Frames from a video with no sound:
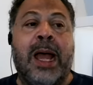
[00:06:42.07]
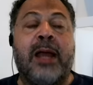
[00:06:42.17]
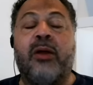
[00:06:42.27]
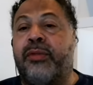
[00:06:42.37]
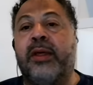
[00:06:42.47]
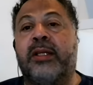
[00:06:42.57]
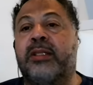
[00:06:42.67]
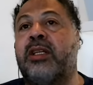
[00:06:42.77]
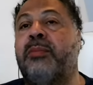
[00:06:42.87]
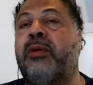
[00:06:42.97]
I don't think
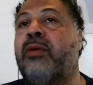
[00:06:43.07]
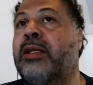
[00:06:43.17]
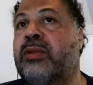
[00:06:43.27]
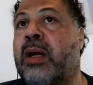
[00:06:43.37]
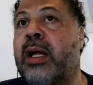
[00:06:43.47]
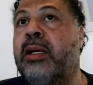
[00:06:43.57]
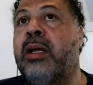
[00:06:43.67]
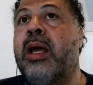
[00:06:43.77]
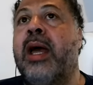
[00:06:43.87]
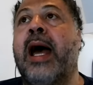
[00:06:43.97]
it's going to be Rex Ryan.
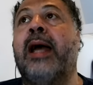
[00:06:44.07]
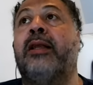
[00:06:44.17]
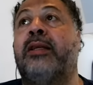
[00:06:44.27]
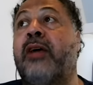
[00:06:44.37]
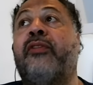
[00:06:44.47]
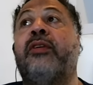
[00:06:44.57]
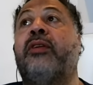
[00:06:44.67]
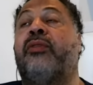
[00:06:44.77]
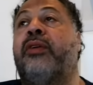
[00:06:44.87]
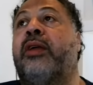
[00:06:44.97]
I definitely
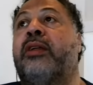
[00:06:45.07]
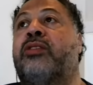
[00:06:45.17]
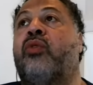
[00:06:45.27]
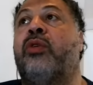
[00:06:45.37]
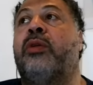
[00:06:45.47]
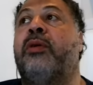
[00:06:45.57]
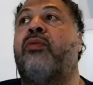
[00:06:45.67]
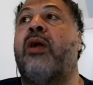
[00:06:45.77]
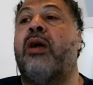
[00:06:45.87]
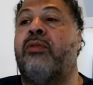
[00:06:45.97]
don't think it's going to be
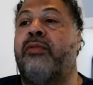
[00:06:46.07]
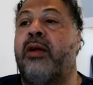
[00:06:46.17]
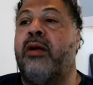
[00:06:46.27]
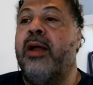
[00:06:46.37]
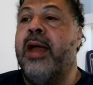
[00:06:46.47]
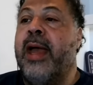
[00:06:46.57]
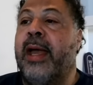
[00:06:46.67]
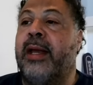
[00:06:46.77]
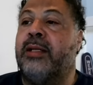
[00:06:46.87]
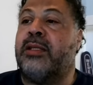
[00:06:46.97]
Ron Rivera.
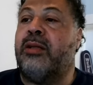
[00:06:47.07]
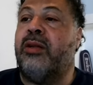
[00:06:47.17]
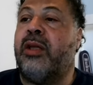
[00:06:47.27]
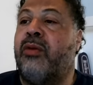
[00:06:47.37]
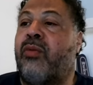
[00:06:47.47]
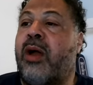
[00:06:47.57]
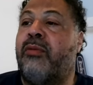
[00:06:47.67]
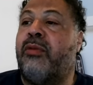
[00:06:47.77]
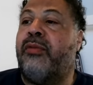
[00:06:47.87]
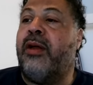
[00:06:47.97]
And as I look at Ron
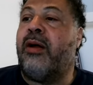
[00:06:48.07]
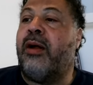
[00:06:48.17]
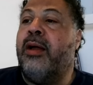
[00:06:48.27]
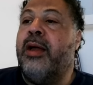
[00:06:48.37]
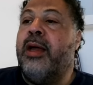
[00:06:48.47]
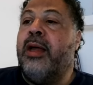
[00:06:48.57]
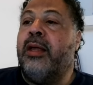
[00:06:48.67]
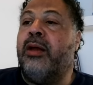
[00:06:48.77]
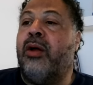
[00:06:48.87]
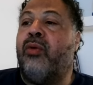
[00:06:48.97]
Rivera,
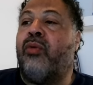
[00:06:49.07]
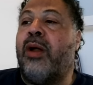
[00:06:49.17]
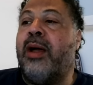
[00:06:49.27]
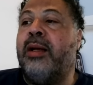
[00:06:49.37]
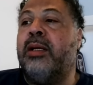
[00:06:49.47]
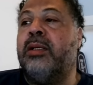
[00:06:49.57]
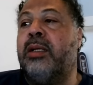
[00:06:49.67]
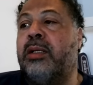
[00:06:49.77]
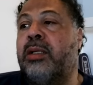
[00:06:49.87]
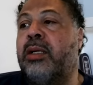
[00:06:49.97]
you know, Ron,
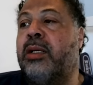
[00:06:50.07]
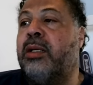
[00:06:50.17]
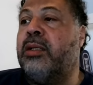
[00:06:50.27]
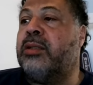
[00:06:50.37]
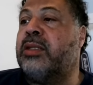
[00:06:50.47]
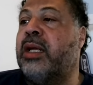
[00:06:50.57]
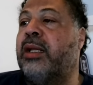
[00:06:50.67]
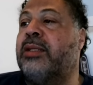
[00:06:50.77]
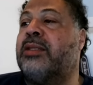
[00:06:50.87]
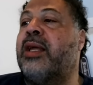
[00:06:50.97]
uh, say,
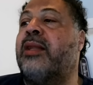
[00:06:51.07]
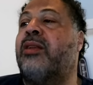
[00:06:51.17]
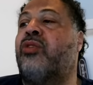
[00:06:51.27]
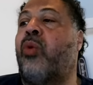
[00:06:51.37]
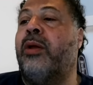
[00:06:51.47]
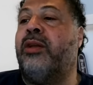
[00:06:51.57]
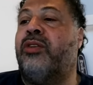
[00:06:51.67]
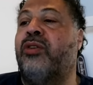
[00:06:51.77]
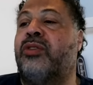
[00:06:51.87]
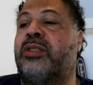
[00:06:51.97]
let's take the
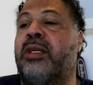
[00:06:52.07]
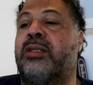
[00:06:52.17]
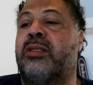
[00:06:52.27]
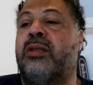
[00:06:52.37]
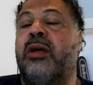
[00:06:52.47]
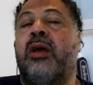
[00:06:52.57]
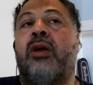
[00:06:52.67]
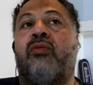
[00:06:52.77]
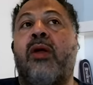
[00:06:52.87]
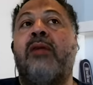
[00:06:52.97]
22 season.
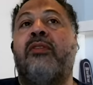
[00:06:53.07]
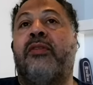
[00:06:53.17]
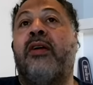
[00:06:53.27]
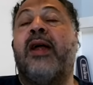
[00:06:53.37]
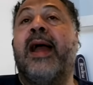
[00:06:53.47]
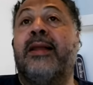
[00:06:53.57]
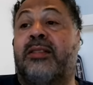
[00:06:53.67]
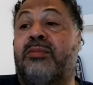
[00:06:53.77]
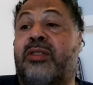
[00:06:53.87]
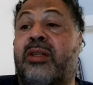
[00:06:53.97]
Ron Rivera had
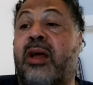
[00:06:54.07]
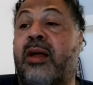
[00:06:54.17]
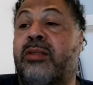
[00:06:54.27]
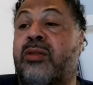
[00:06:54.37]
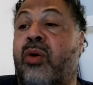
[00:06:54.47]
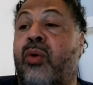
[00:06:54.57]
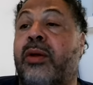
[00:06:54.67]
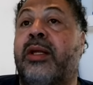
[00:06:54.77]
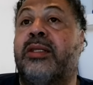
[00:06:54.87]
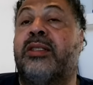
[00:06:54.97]
some studs on
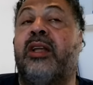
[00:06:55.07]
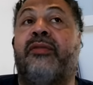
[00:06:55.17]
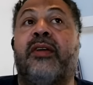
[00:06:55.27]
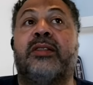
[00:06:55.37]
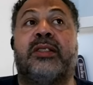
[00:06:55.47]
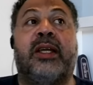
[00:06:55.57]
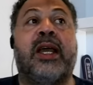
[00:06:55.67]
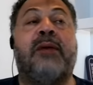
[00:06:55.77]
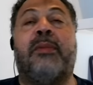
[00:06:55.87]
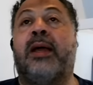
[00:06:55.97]
his defense. They
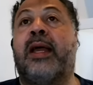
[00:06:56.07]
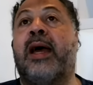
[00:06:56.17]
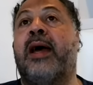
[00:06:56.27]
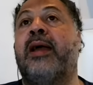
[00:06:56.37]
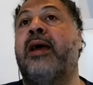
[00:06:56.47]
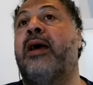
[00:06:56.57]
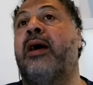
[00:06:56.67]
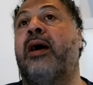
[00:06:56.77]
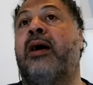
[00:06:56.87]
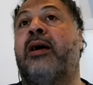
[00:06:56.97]
got my guy
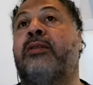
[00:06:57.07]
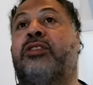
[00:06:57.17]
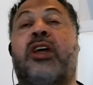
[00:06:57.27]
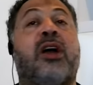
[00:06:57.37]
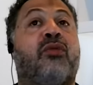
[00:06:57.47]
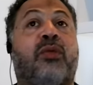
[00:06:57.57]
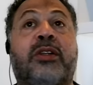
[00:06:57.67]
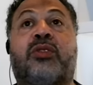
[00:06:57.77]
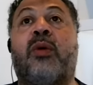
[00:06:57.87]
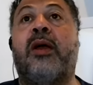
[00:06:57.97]
uh, John
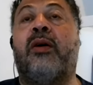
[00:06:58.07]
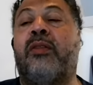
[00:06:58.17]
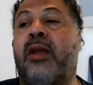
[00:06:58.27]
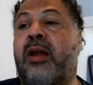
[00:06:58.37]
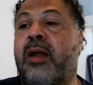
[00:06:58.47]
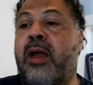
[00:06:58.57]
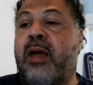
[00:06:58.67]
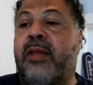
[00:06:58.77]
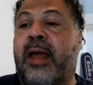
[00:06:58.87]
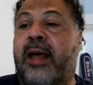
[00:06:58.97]
Ridgeway on there.
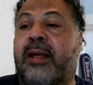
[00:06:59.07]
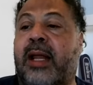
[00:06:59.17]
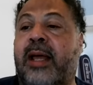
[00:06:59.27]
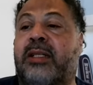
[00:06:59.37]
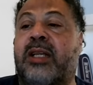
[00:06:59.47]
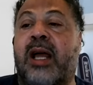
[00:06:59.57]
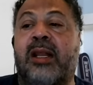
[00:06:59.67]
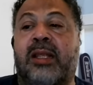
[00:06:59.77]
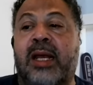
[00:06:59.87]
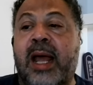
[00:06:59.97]
They had like
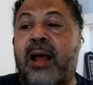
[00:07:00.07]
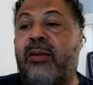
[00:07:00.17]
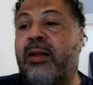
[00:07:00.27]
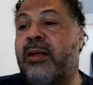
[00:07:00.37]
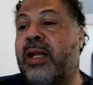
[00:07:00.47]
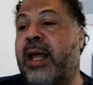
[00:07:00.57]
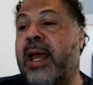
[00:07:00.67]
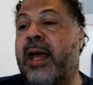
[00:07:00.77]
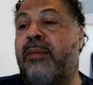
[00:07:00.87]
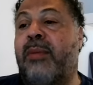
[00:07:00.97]
Jonathan Allen. They
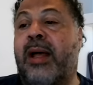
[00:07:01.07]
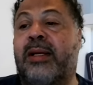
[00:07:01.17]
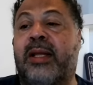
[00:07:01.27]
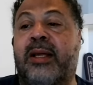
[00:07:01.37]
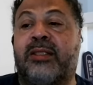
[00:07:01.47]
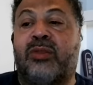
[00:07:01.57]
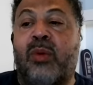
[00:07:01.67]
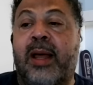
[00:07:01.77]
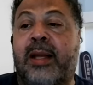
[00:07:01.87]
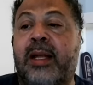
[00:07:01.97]
had Montez
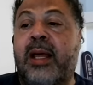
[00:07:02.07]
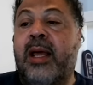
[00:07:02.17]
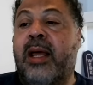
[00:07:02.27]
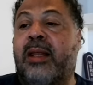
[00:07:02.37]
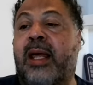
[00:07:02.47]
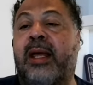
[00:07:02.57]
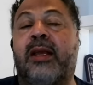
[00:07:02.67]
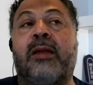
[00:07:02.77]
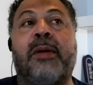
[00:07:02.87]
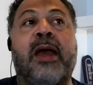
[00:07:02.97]
Sweat. They
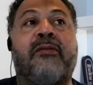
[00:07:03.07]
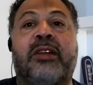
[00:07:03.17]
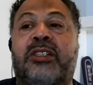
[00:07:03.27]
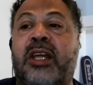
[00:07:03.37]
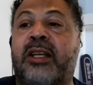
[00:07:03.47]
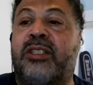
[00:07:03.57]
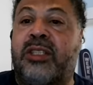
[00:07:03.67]
ended up having Chase